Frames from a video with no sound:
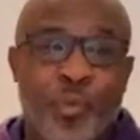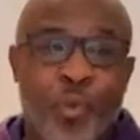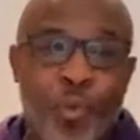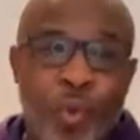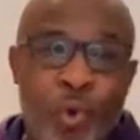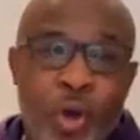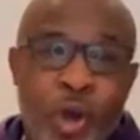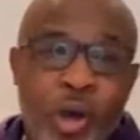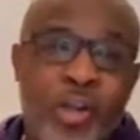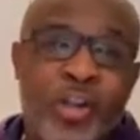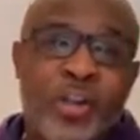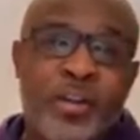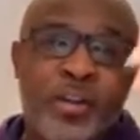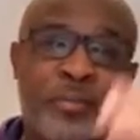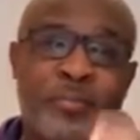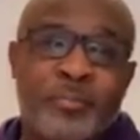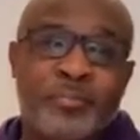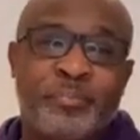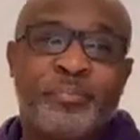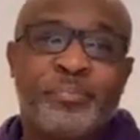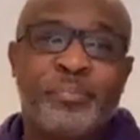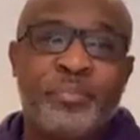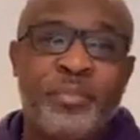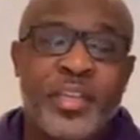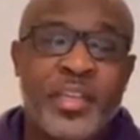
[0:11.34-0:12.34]
welcome
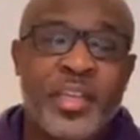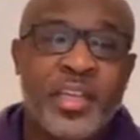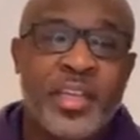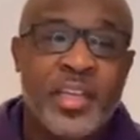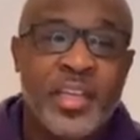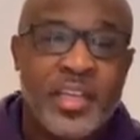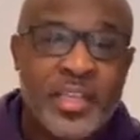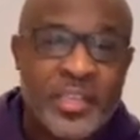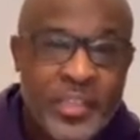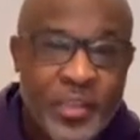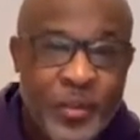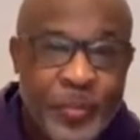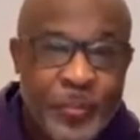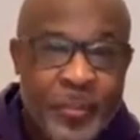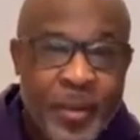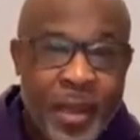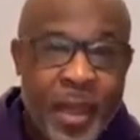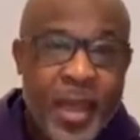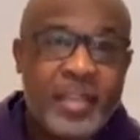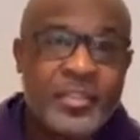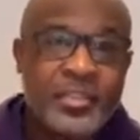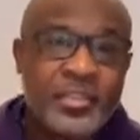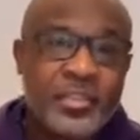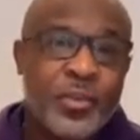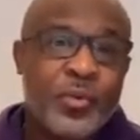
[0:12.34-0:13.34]
to
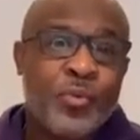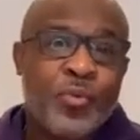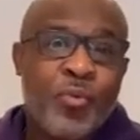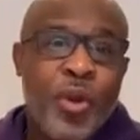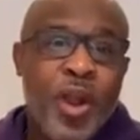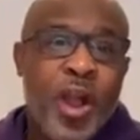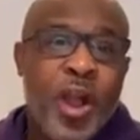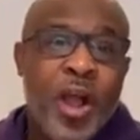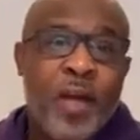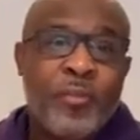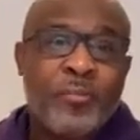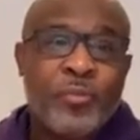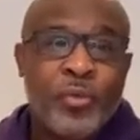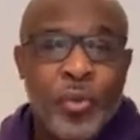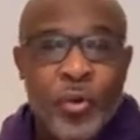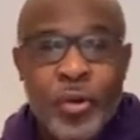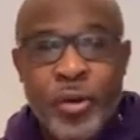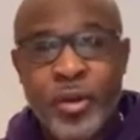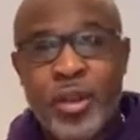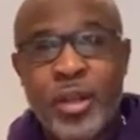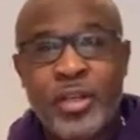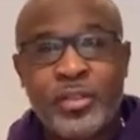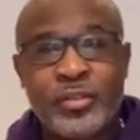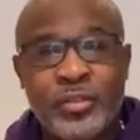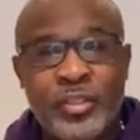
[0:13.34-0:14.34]
Pastor Rob
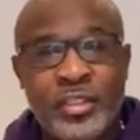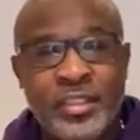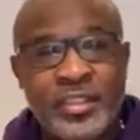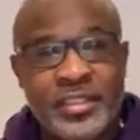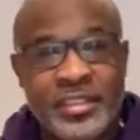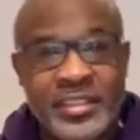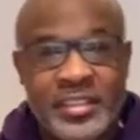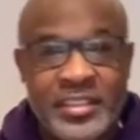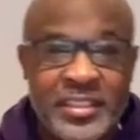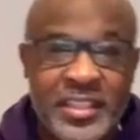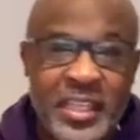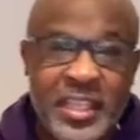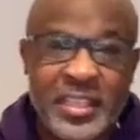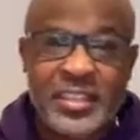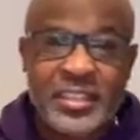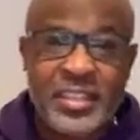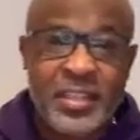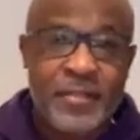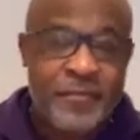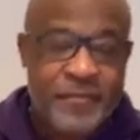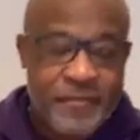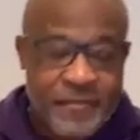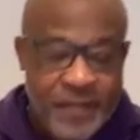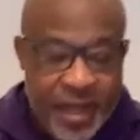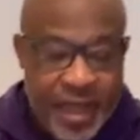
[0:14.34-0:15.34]

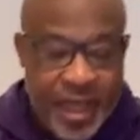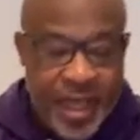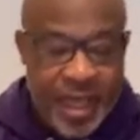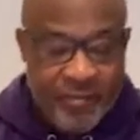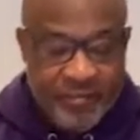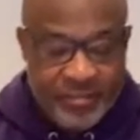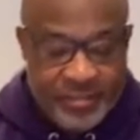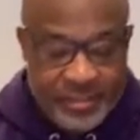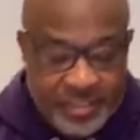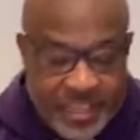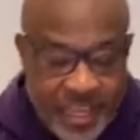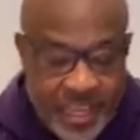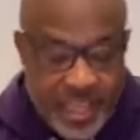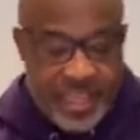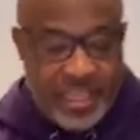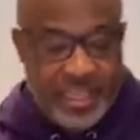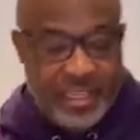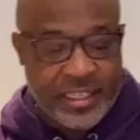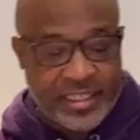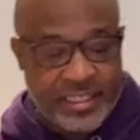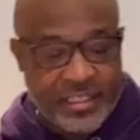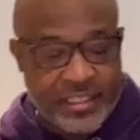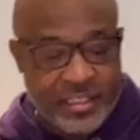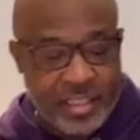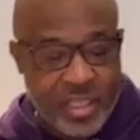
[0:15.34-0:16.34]
365
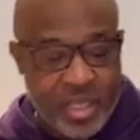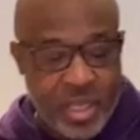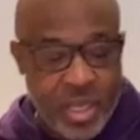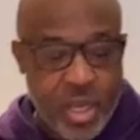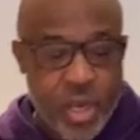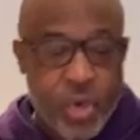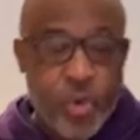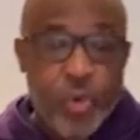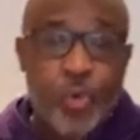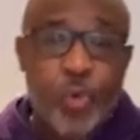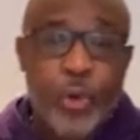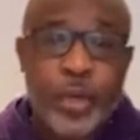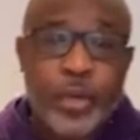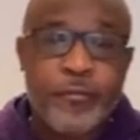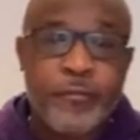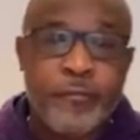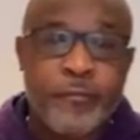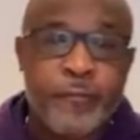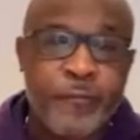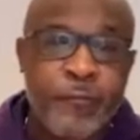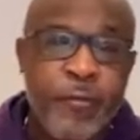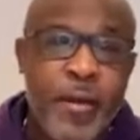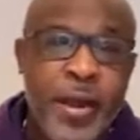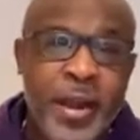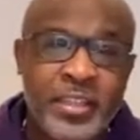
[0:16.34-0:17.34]
Days
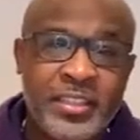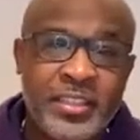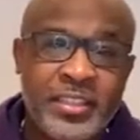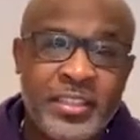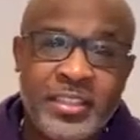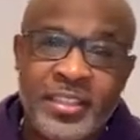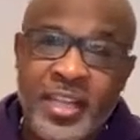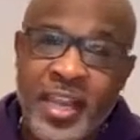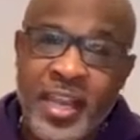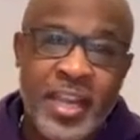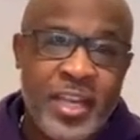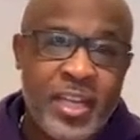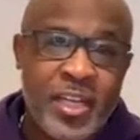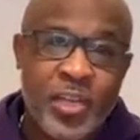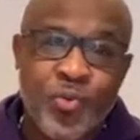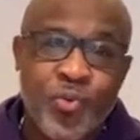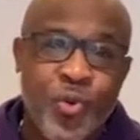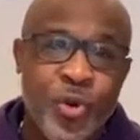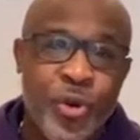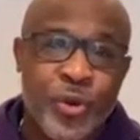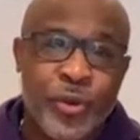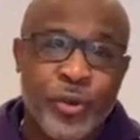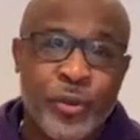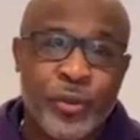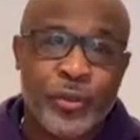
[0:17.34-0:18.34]
Refresh Daily
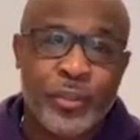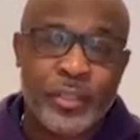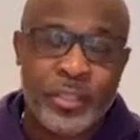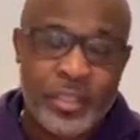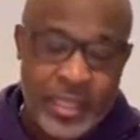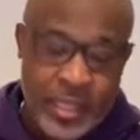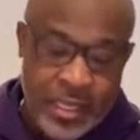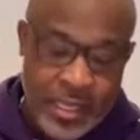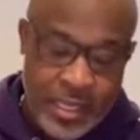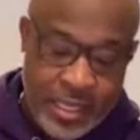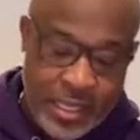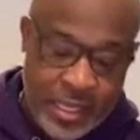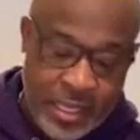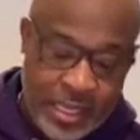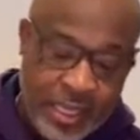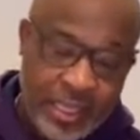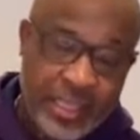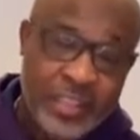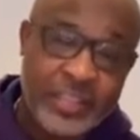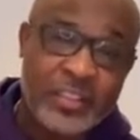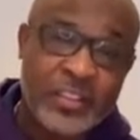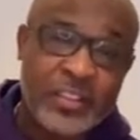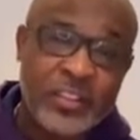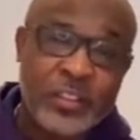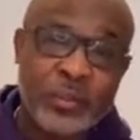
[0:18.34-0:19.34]
Word,
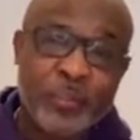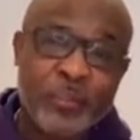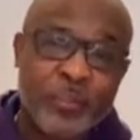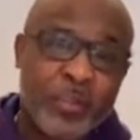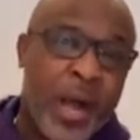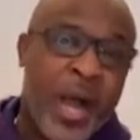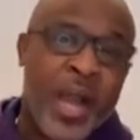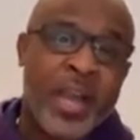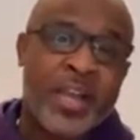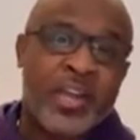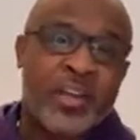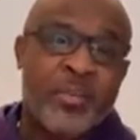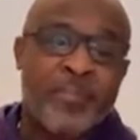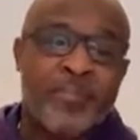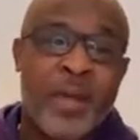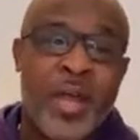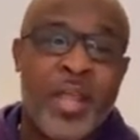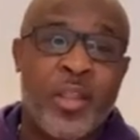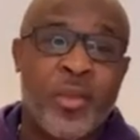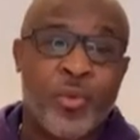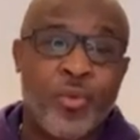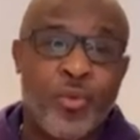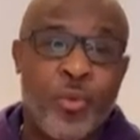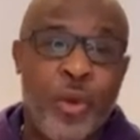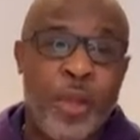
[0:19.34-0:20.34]
inspired by
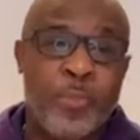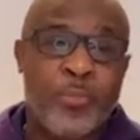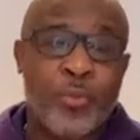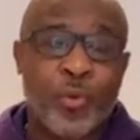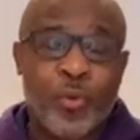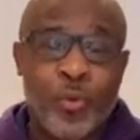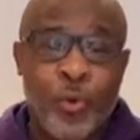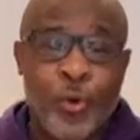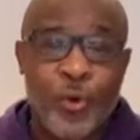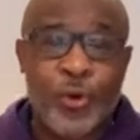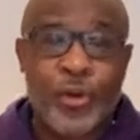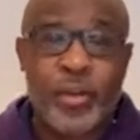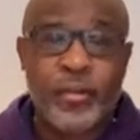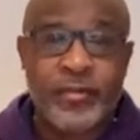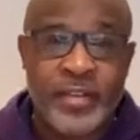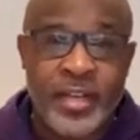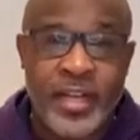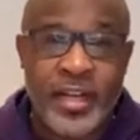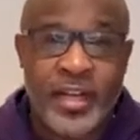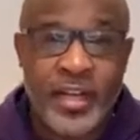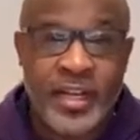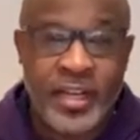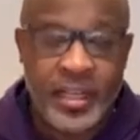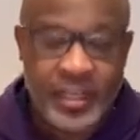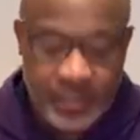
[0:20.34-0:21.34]
the Rhema Word of
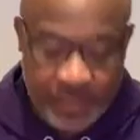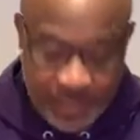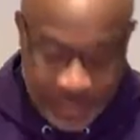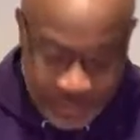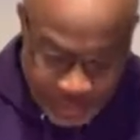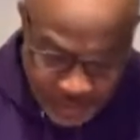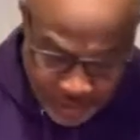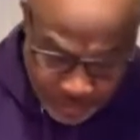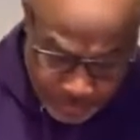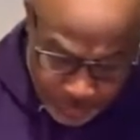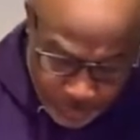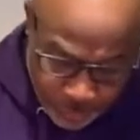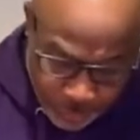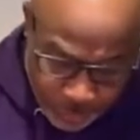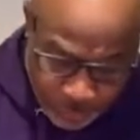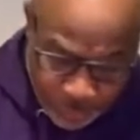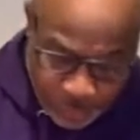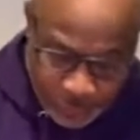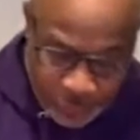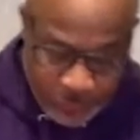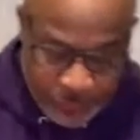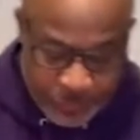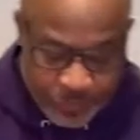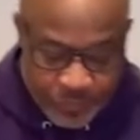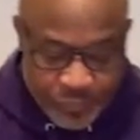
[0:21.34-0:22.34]
God. In other
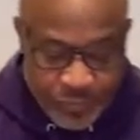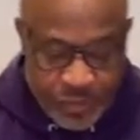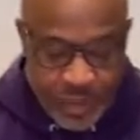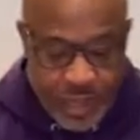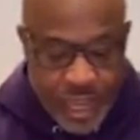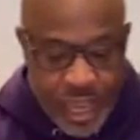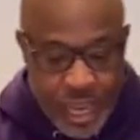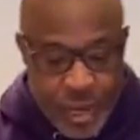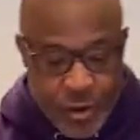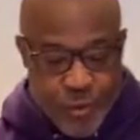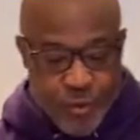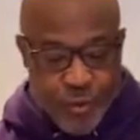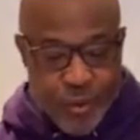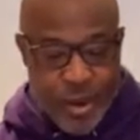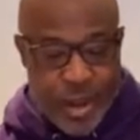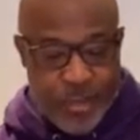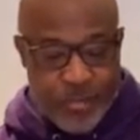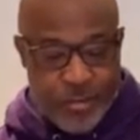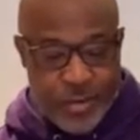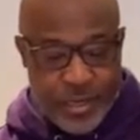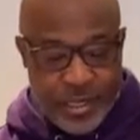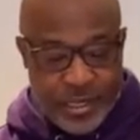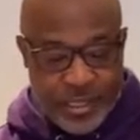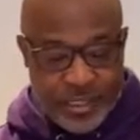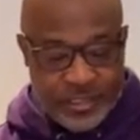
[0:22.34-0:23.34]
words, a
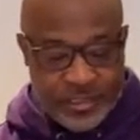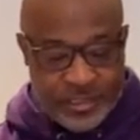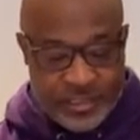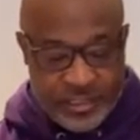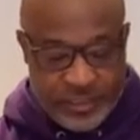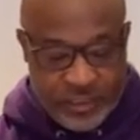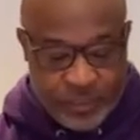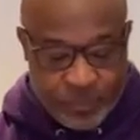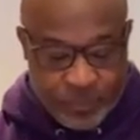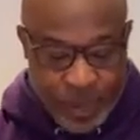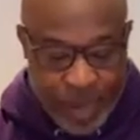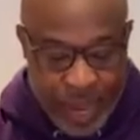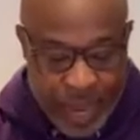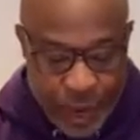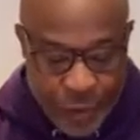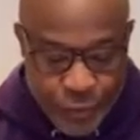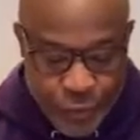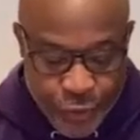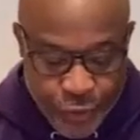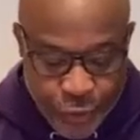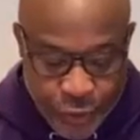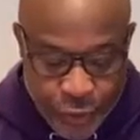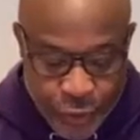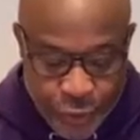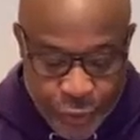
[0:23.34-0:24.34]
Rhema is an inspired
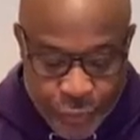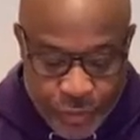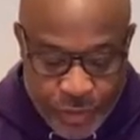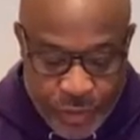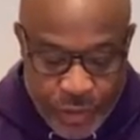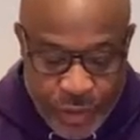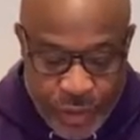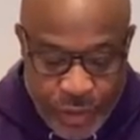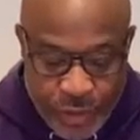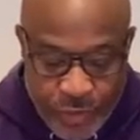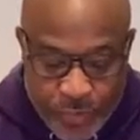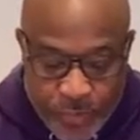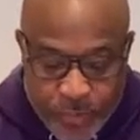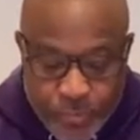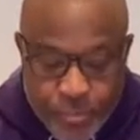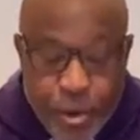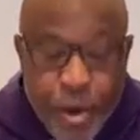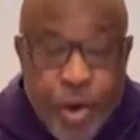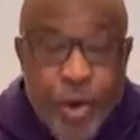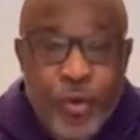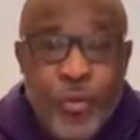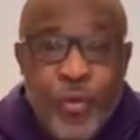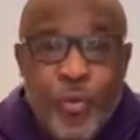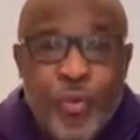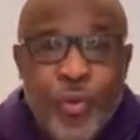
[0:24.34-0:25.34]
word
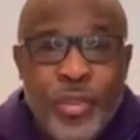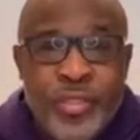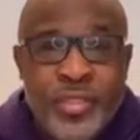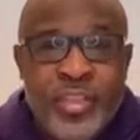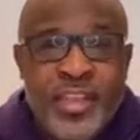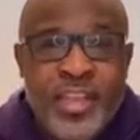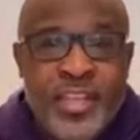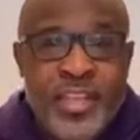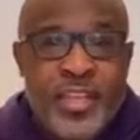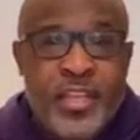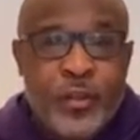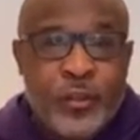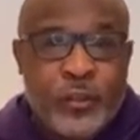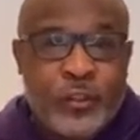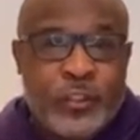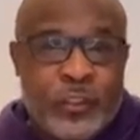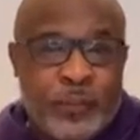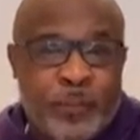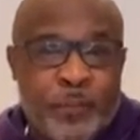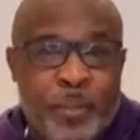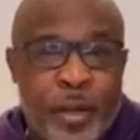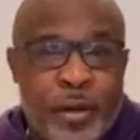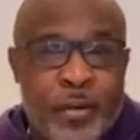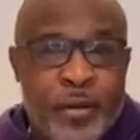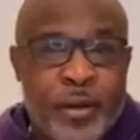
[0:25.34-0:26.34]
birthed within your
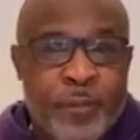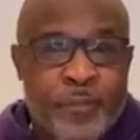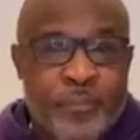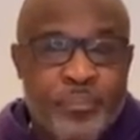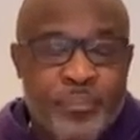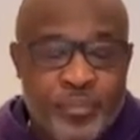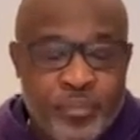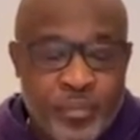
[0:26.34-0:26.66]
spirit.